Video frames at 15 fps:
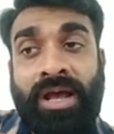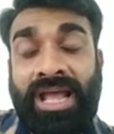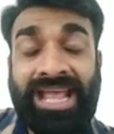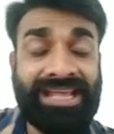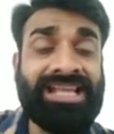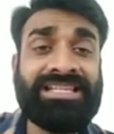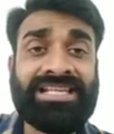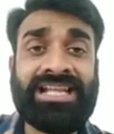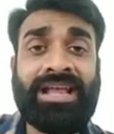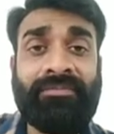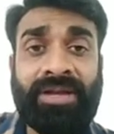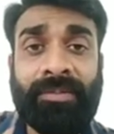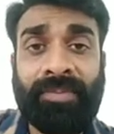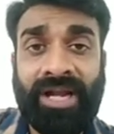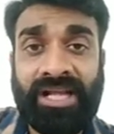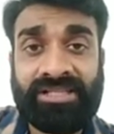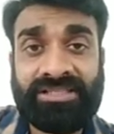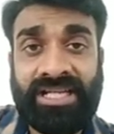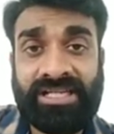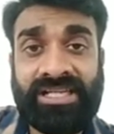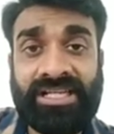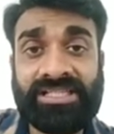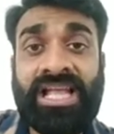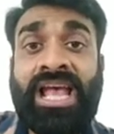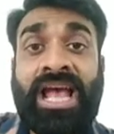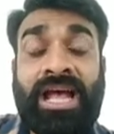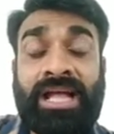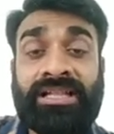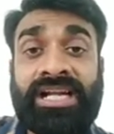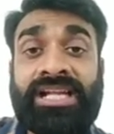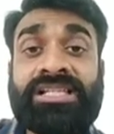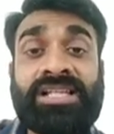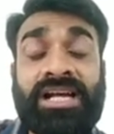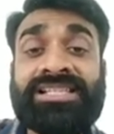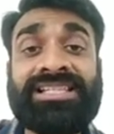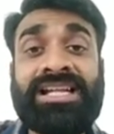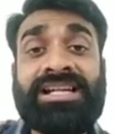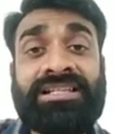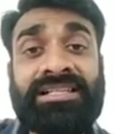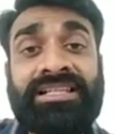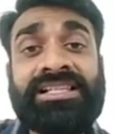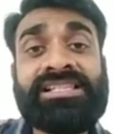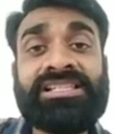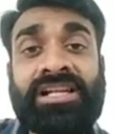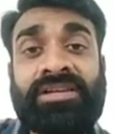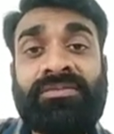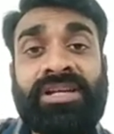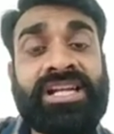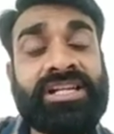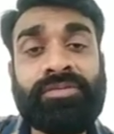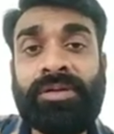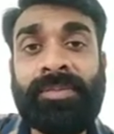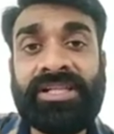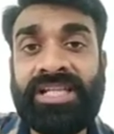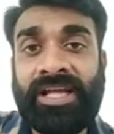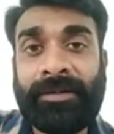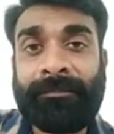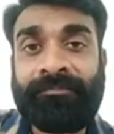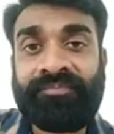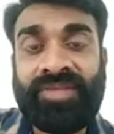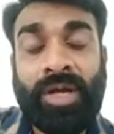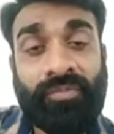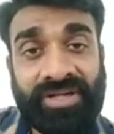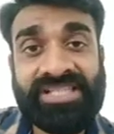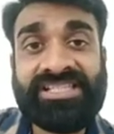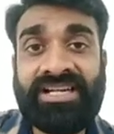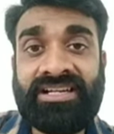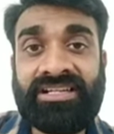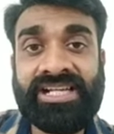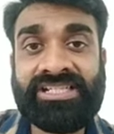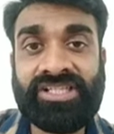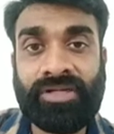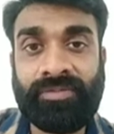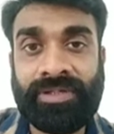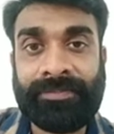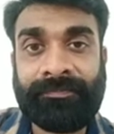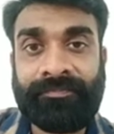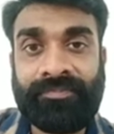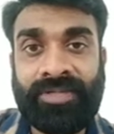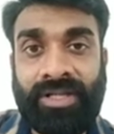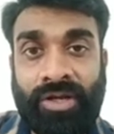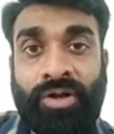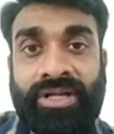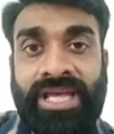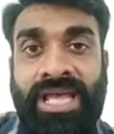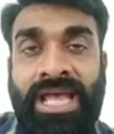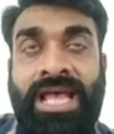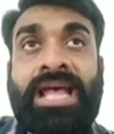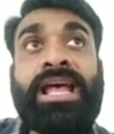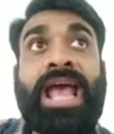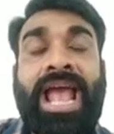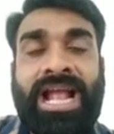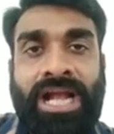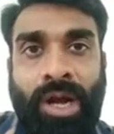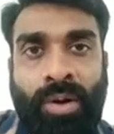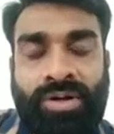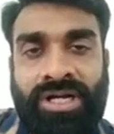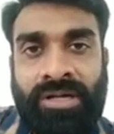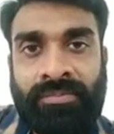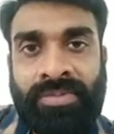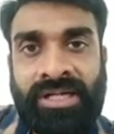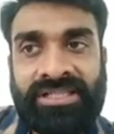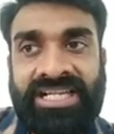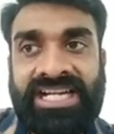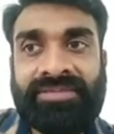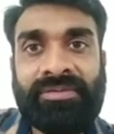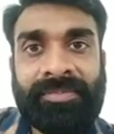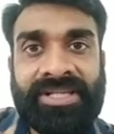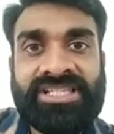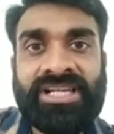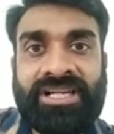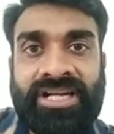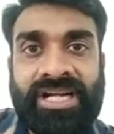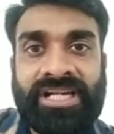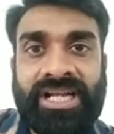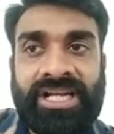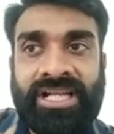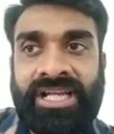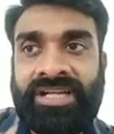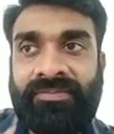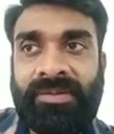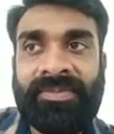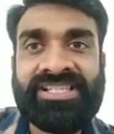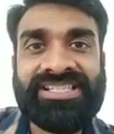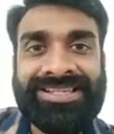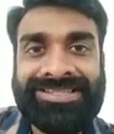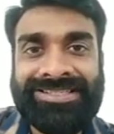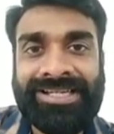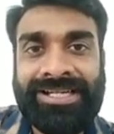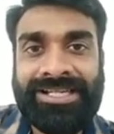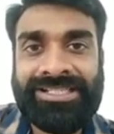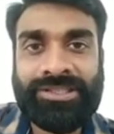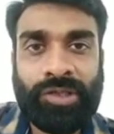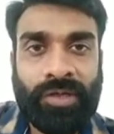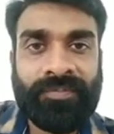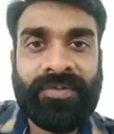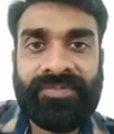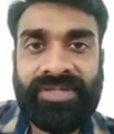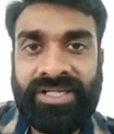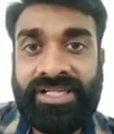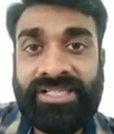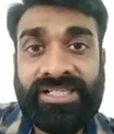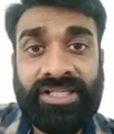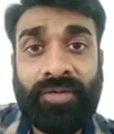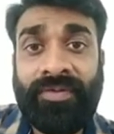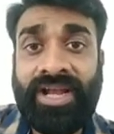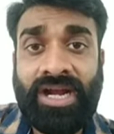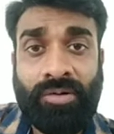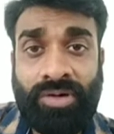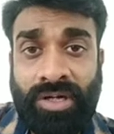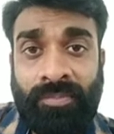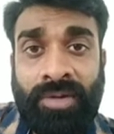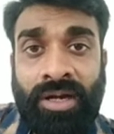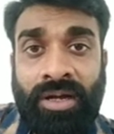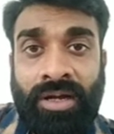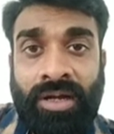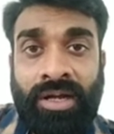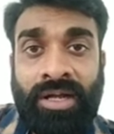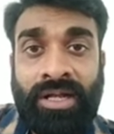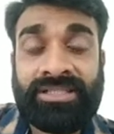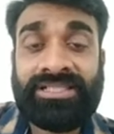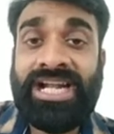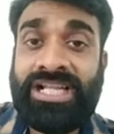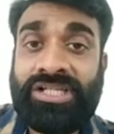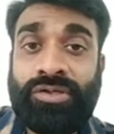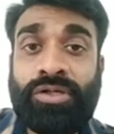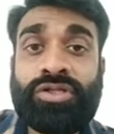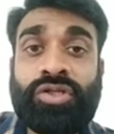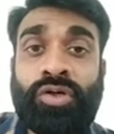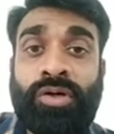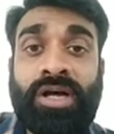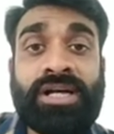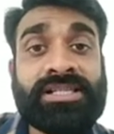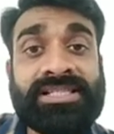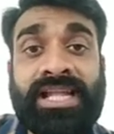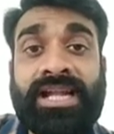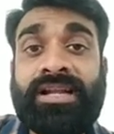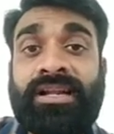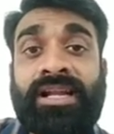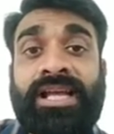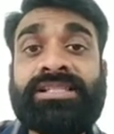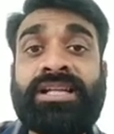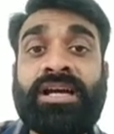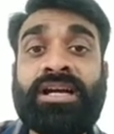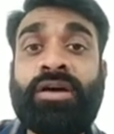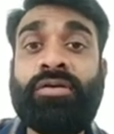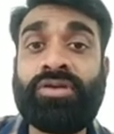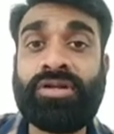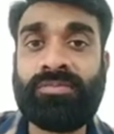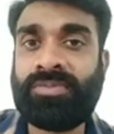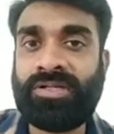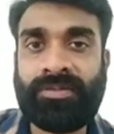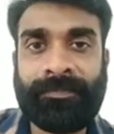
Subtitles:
each and every branch. That, yes, that is a centralized server. It will be there, one centralized server, okay? Account number that will be generated, it will be 16 digit or a 15 digit of account number. That is also a centralized account number,